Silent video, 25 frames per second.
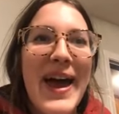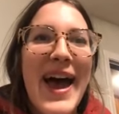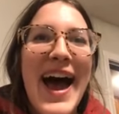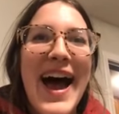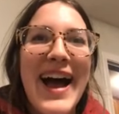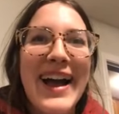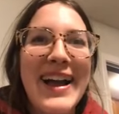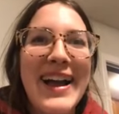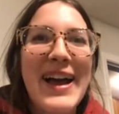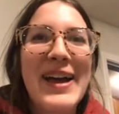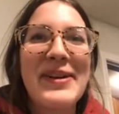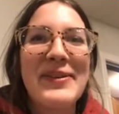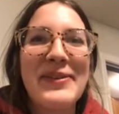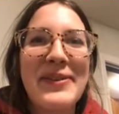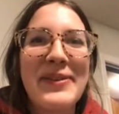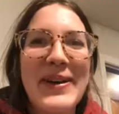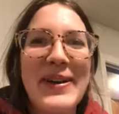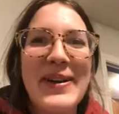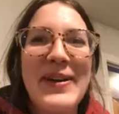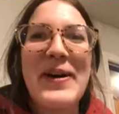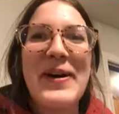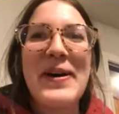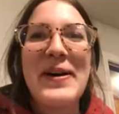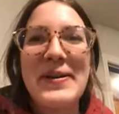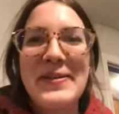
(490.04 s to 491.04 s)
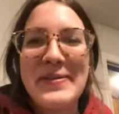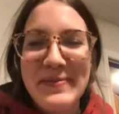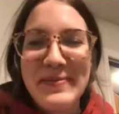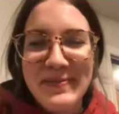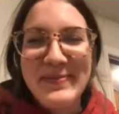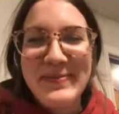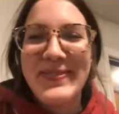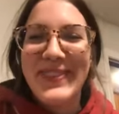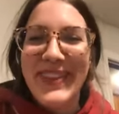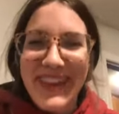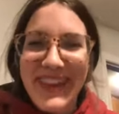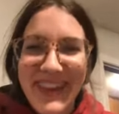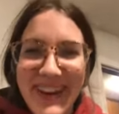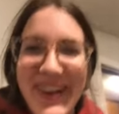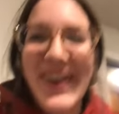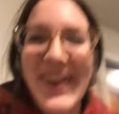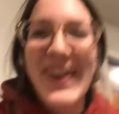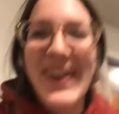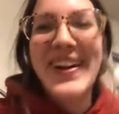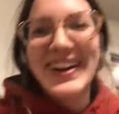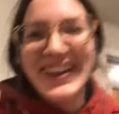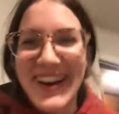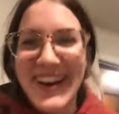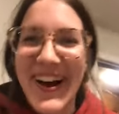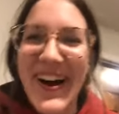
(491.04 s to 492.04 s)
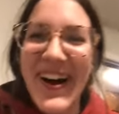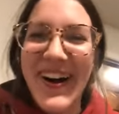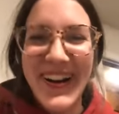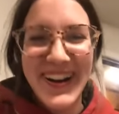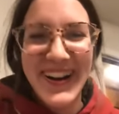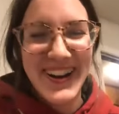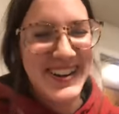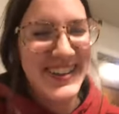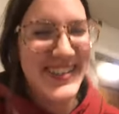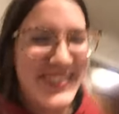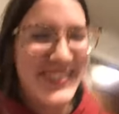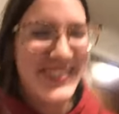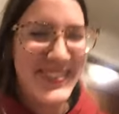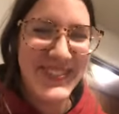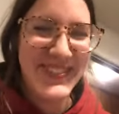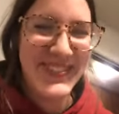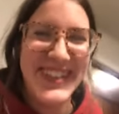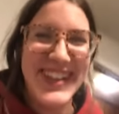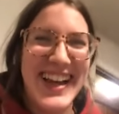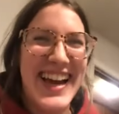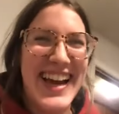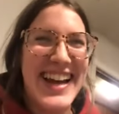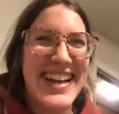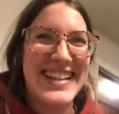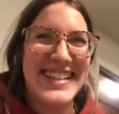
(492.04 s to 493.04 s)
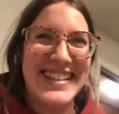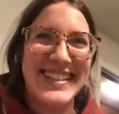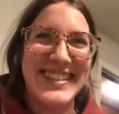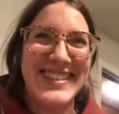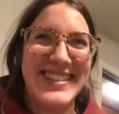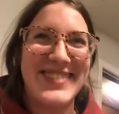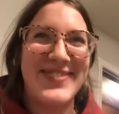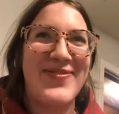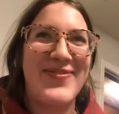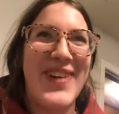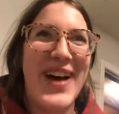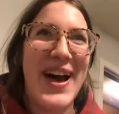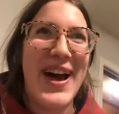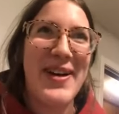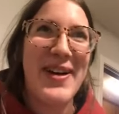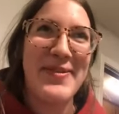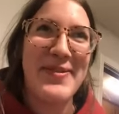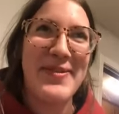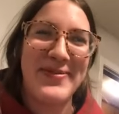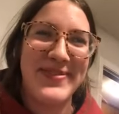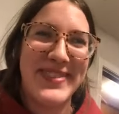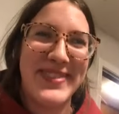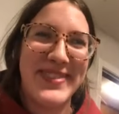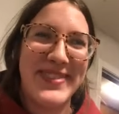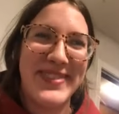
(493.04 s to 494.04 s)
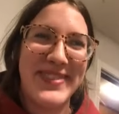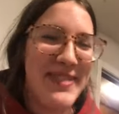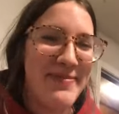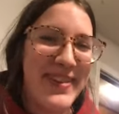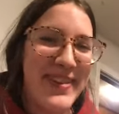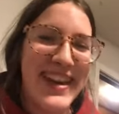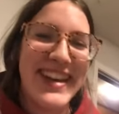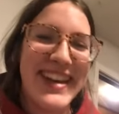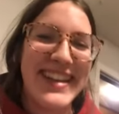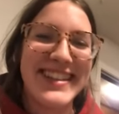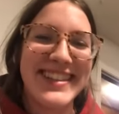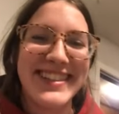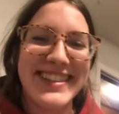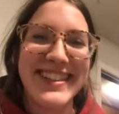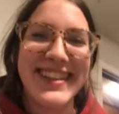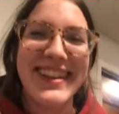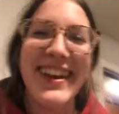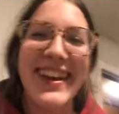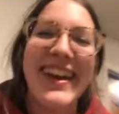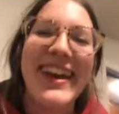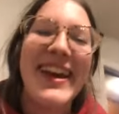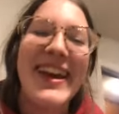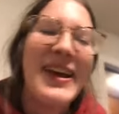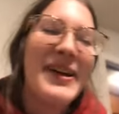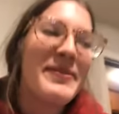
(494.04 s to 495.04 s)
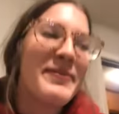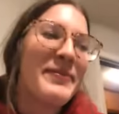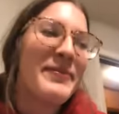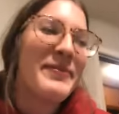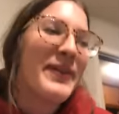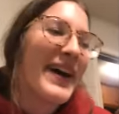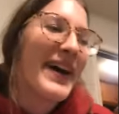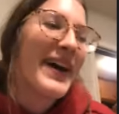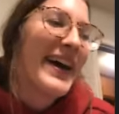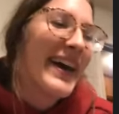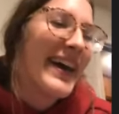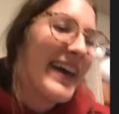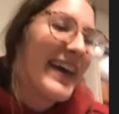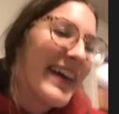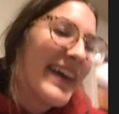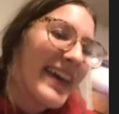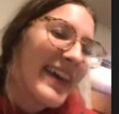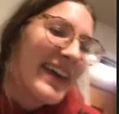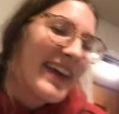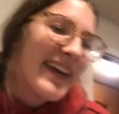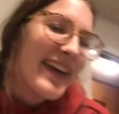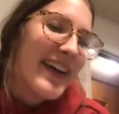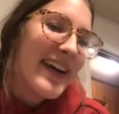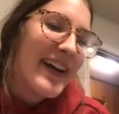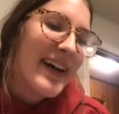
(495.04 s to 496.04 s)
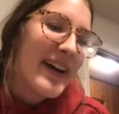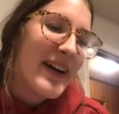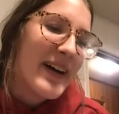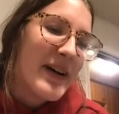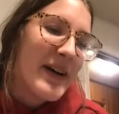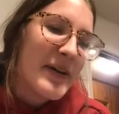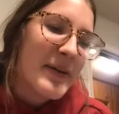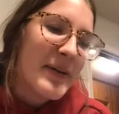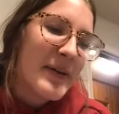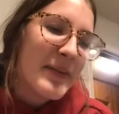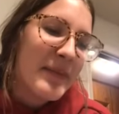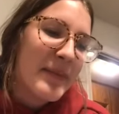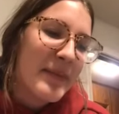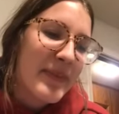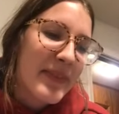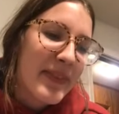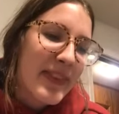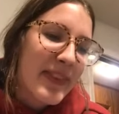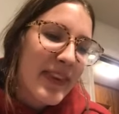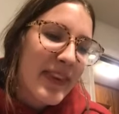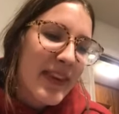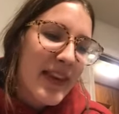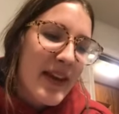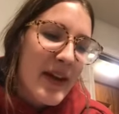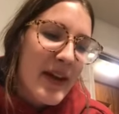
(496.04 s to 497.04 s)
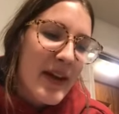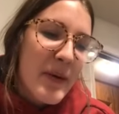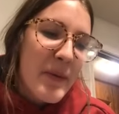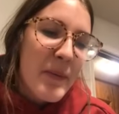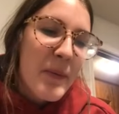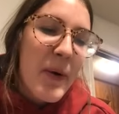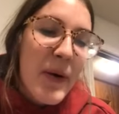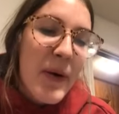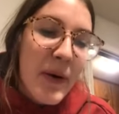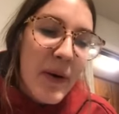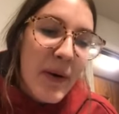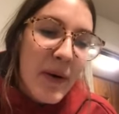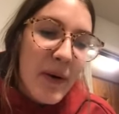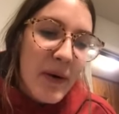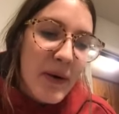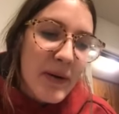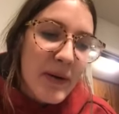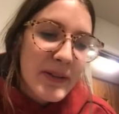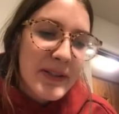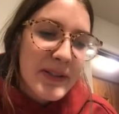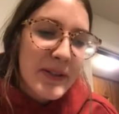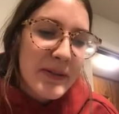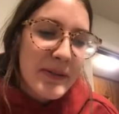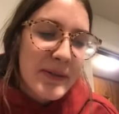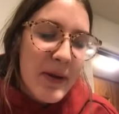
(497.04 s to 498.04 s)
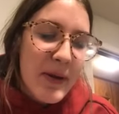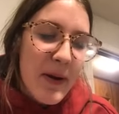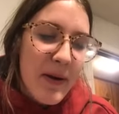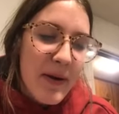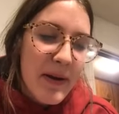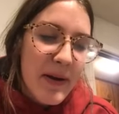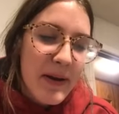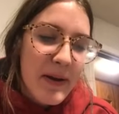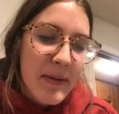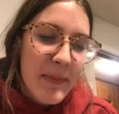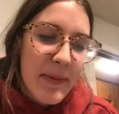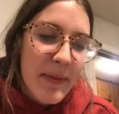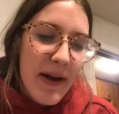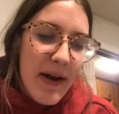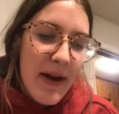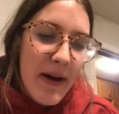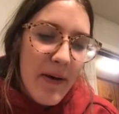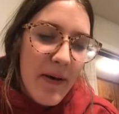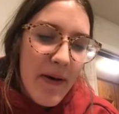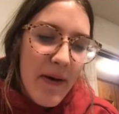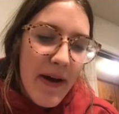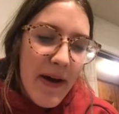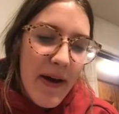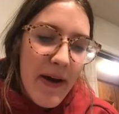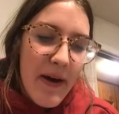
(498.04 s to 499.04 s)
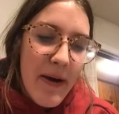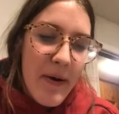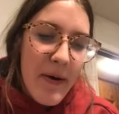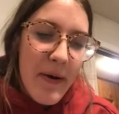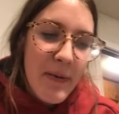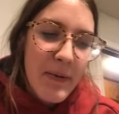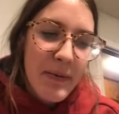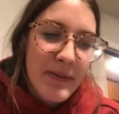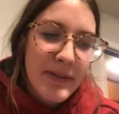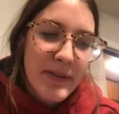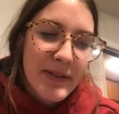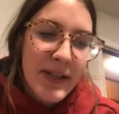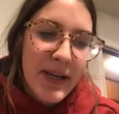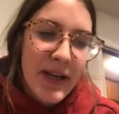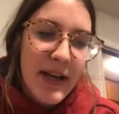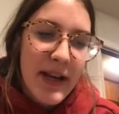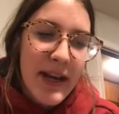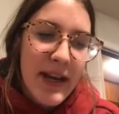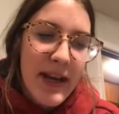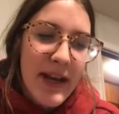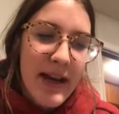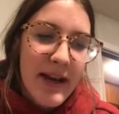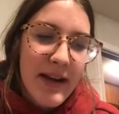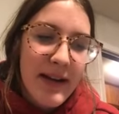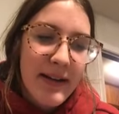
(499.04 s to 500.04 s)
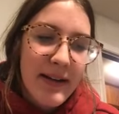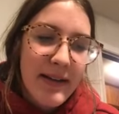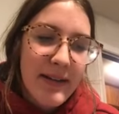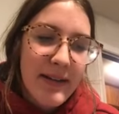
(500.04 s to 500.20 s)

kind of went on and on and on for like 5-10 minutes. But one girl, she was talking about how she